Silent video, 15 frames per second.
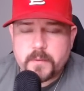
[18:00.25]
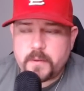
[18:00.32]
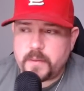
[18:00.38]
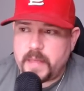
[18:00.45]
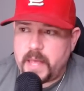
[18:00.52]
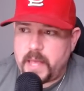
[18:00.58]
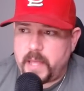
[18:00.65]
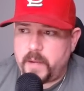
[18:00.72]

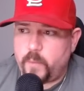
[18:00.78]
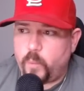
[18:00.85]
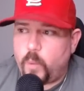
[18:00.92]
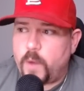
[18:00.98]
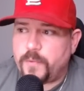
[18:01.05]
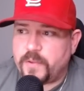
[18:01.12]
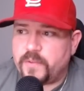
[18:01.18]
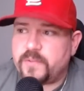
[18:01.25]
than
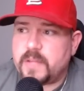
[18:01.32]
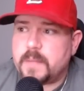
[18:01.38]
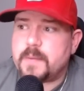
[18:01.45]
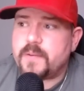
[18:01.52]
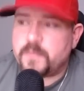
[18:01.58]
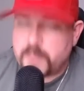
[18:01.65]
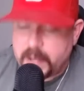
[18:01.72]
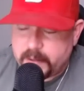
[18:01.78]
what this team
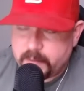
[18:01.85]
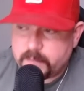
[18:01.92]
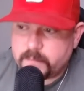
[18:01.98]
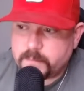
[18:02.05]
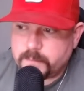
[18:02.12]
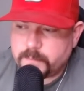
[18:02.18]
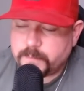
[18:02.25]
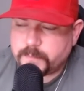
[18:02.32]
has been
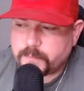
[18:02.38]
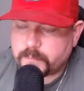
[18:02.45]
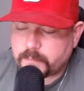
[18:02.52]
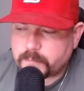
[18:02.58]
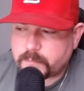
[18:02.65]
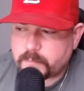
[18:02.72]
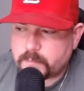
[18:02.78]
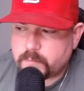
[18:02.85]

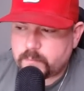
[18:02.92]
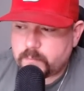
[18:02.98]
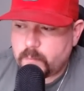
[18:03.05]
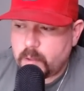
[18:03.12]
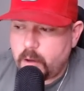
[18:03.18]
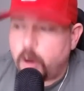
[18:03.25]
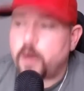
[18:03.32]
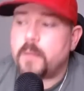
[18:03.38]

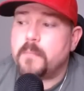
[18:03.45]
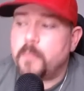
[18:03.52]
on